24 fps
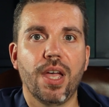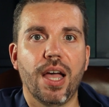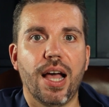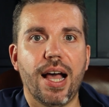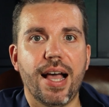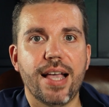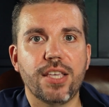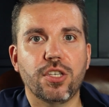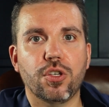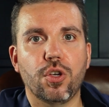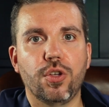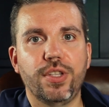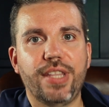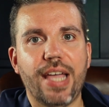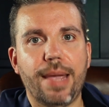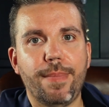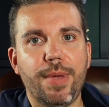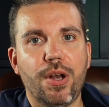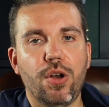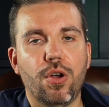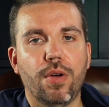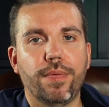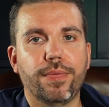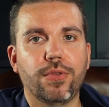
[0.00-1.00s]
has a
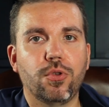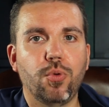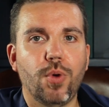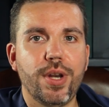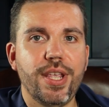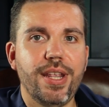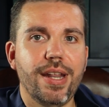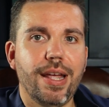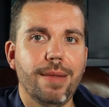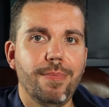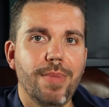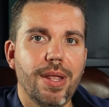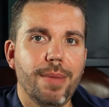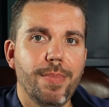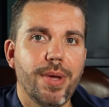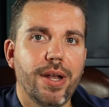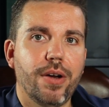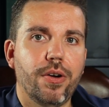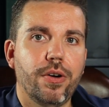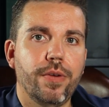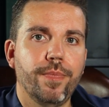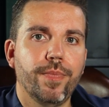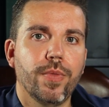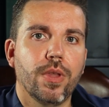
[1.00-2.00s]
diameter of 29
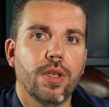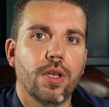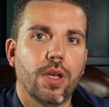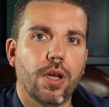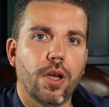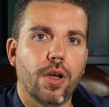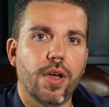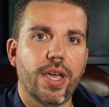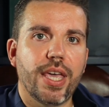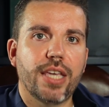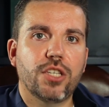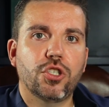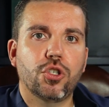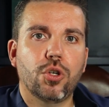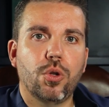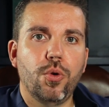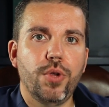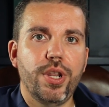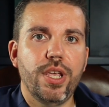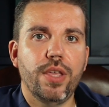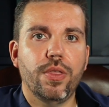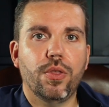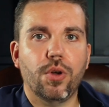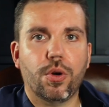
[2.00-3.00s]
mm,
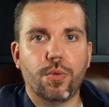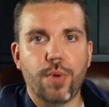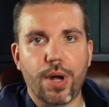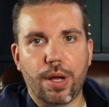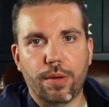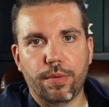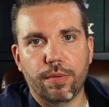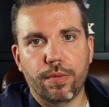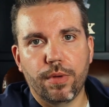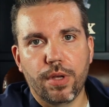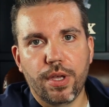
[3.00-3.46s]
excluding the crown.